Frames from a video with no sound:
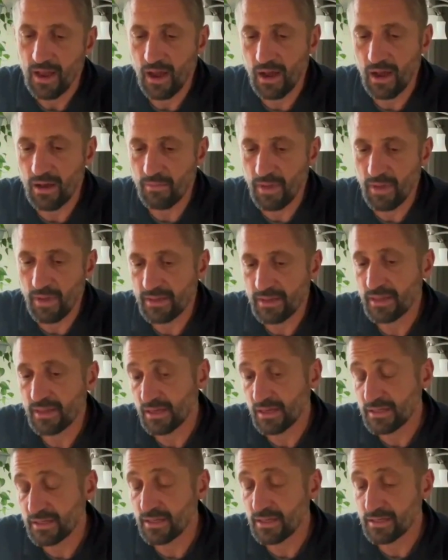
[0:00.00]

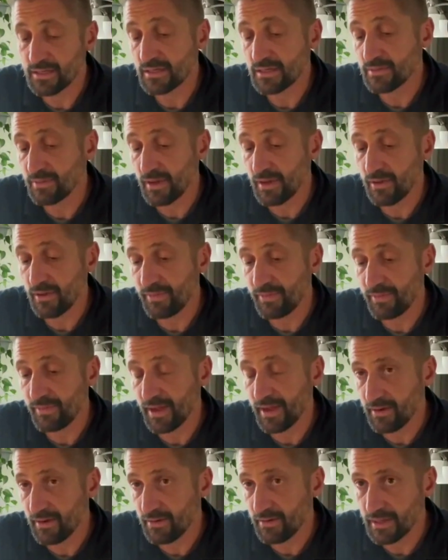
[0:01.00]
I'd say these things probably would be
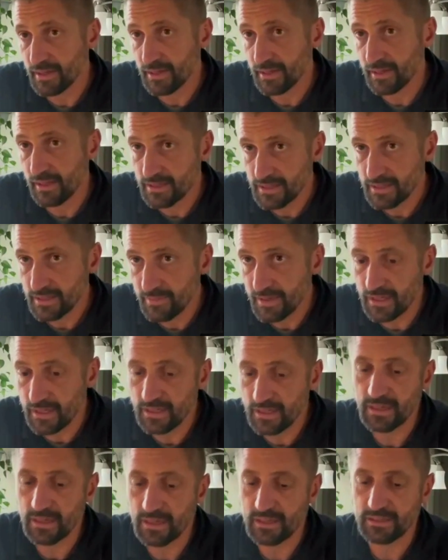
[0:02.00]
higher on the glycemic
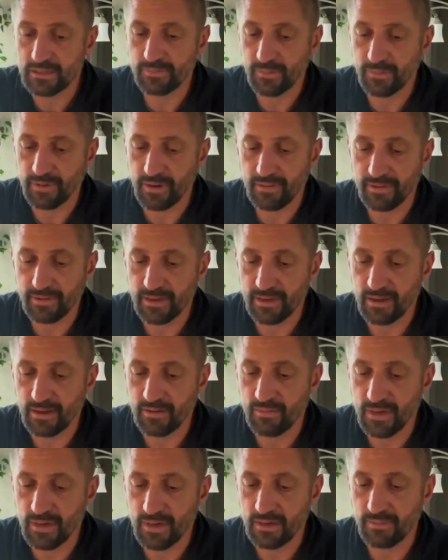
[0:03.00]
index, but probably kind
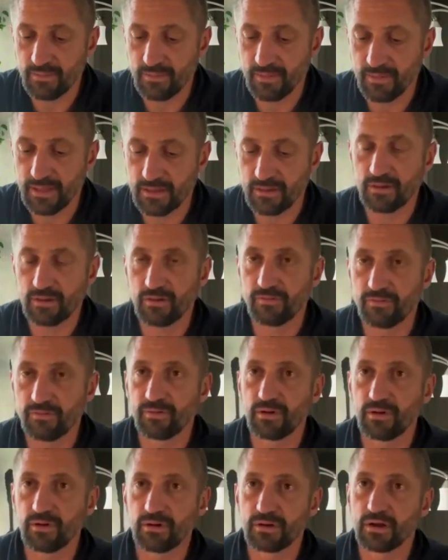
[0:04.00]
of medium on the
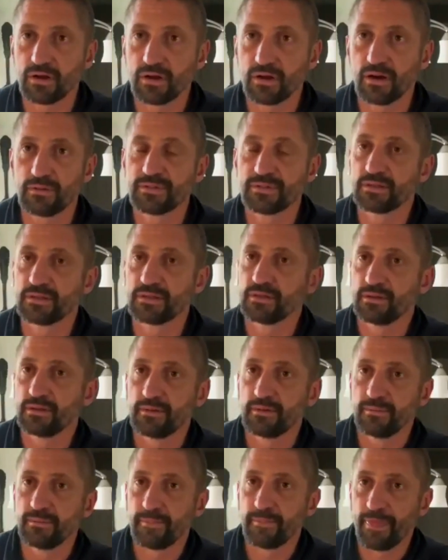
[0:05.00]
overall carbs.
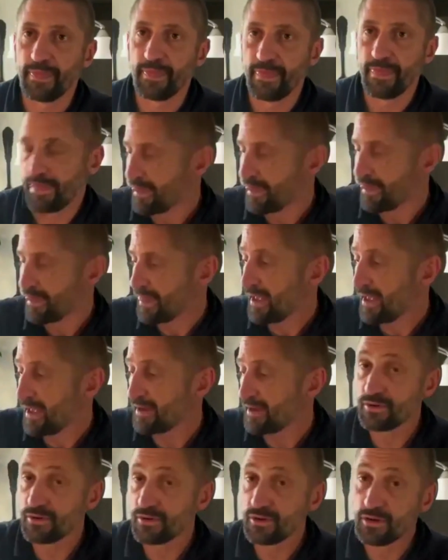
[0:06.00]

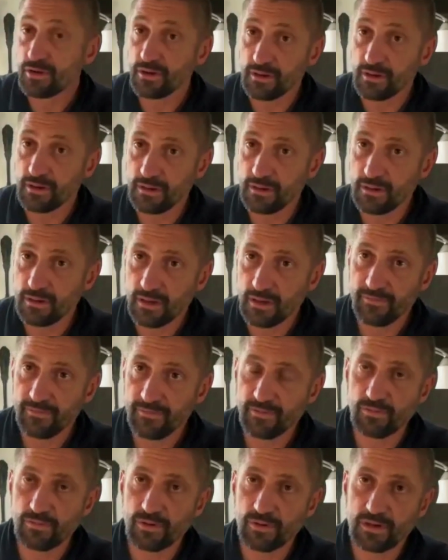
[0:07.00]
And you could, if
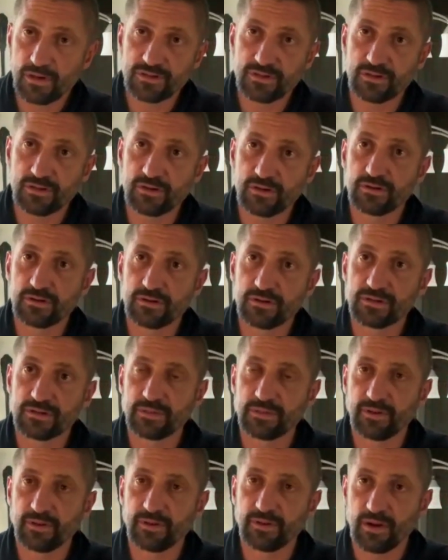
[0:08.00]
you were concerned or you
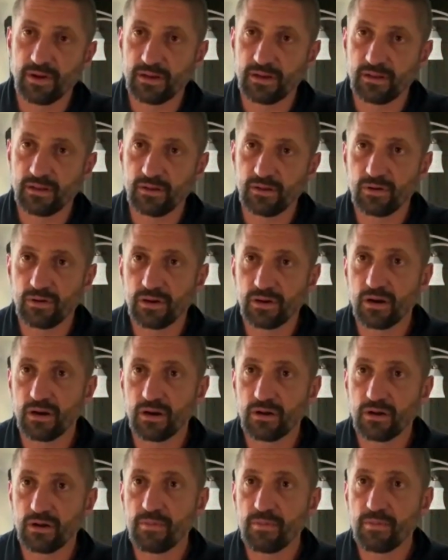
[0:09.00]
simply wanted a lower
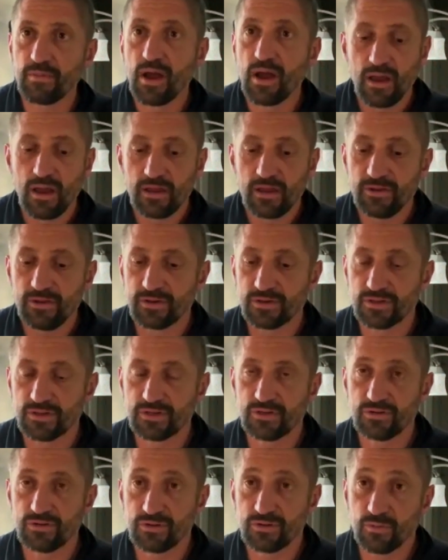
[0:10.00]
carb, you could
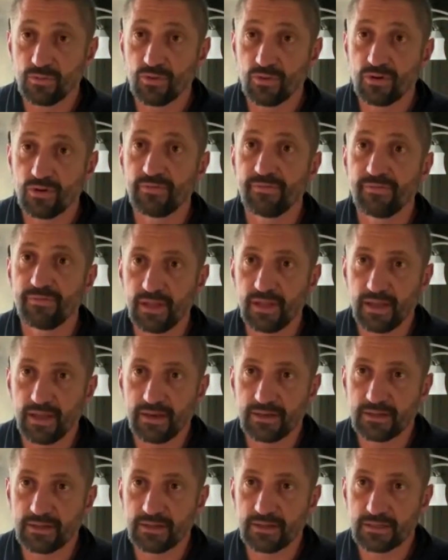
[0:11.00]
just use more of the
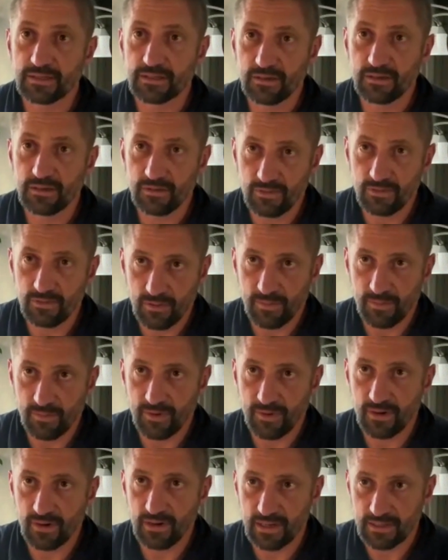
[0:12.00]
lettuce,
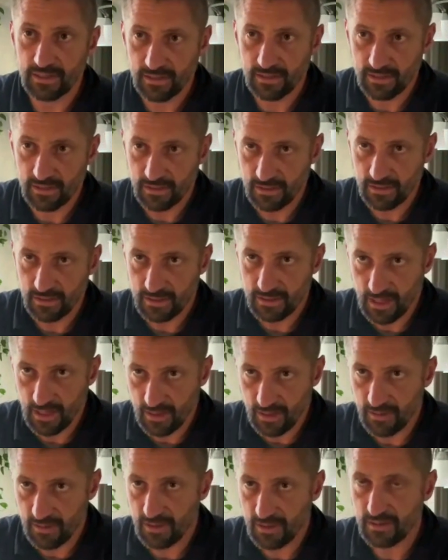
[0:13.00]
cucumber, and
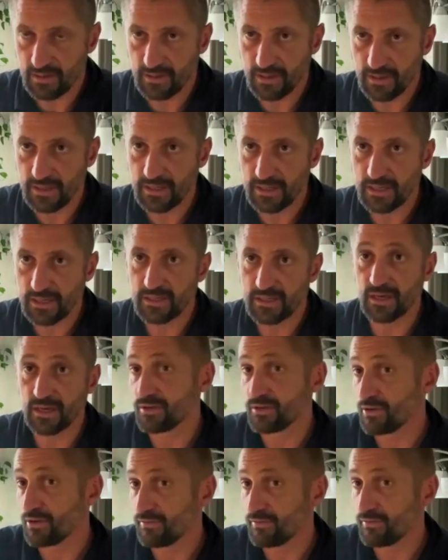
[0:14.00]
carrot in the dish,
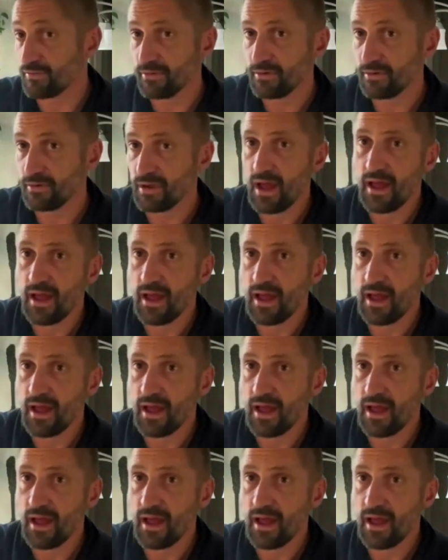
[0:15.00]
and tofu